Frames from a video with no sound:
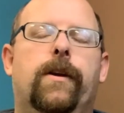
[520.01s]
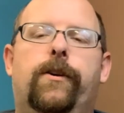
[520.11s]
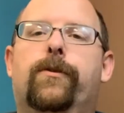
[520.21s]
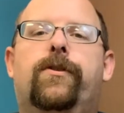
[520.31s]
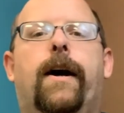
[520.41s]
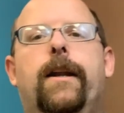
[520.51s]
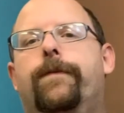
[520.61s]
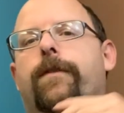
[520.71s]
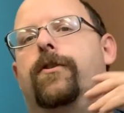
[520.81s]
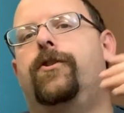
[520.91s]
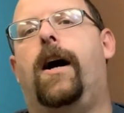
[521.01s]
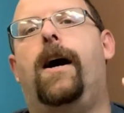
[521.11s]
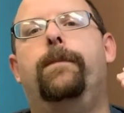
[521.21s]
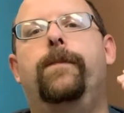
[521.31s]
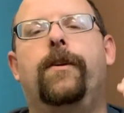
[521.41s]
You sign up for the
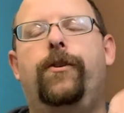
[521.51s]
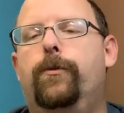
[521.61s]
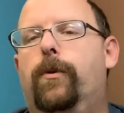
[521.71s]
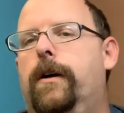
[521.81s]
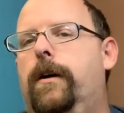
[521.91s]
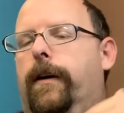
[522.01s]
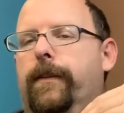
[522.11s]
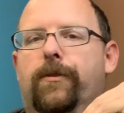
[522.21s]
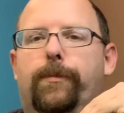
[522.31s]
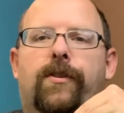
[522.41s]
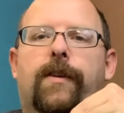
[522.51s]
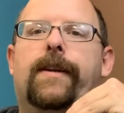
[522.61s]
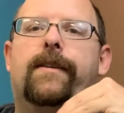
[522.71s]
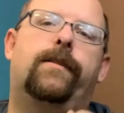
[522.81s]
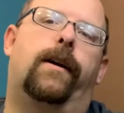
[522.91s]
job that you want on the
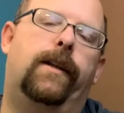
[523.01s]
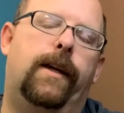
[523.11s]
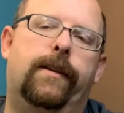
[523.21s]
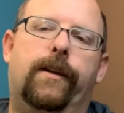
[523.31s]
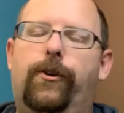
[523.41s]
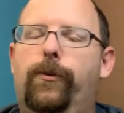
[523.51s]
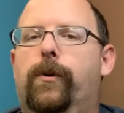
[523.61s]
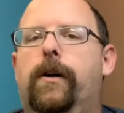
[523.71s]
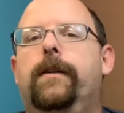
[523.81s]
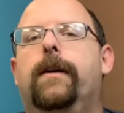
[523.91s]
specific Sunday that you want